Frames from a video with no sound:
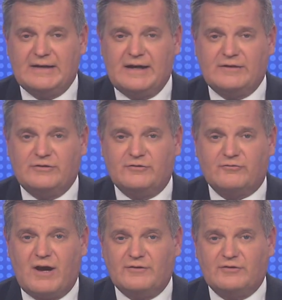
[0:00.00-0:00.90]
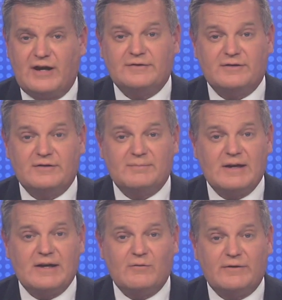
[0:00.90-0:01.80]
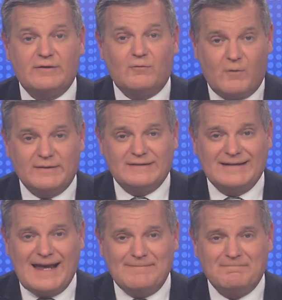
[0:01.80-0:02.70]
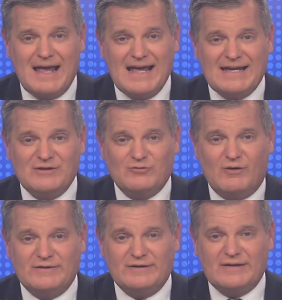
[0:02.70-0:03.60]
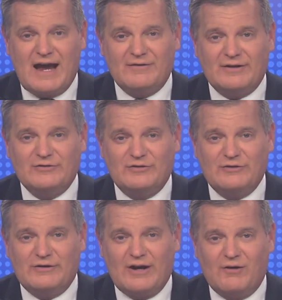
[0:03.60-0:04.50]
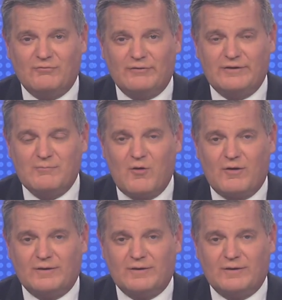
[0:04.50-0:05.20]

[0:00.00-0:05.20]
KQ2's Ron Johnson speaking with one today. He joins us now in studio with more.